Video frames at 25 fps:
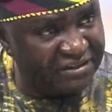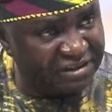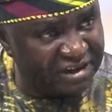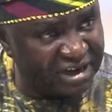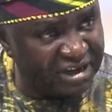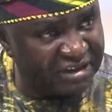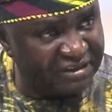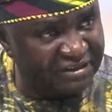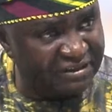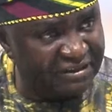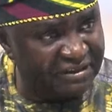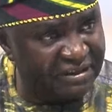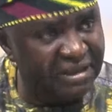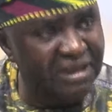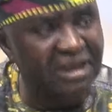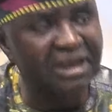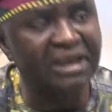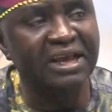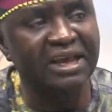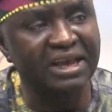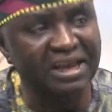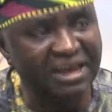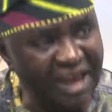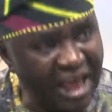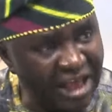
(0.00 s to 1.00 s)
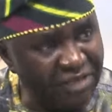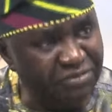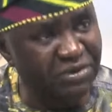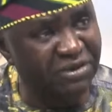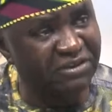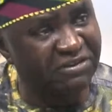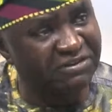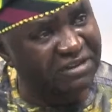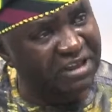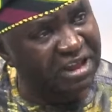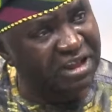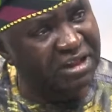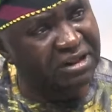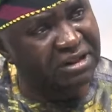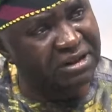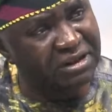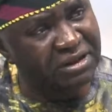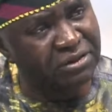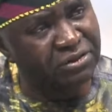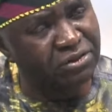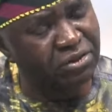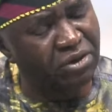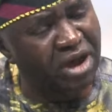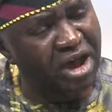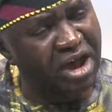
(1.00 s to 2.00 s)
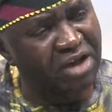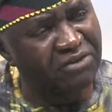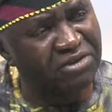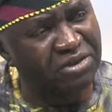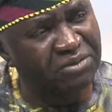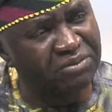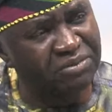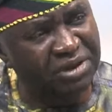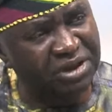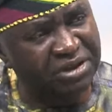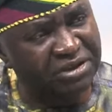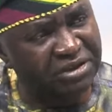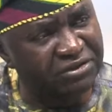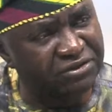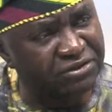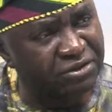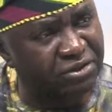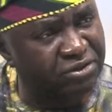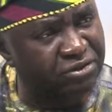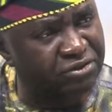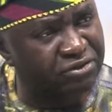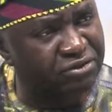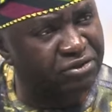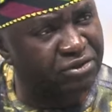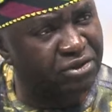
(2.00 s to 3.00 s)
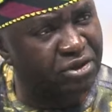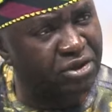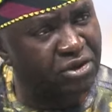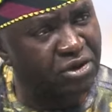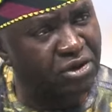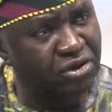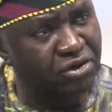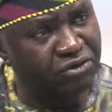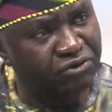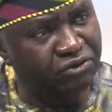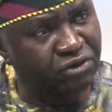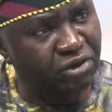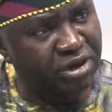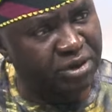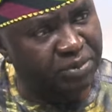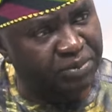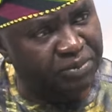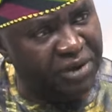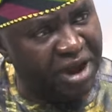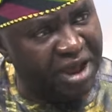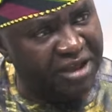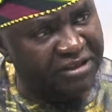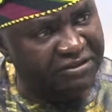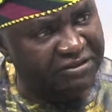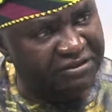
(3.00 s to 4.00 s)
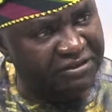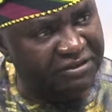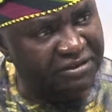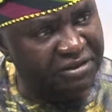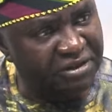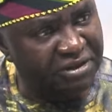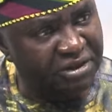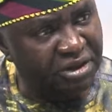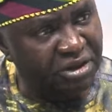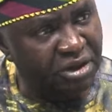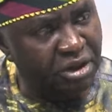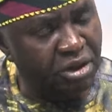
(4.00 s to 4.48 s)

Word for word: exchange rate, that may still you know have implications for the price.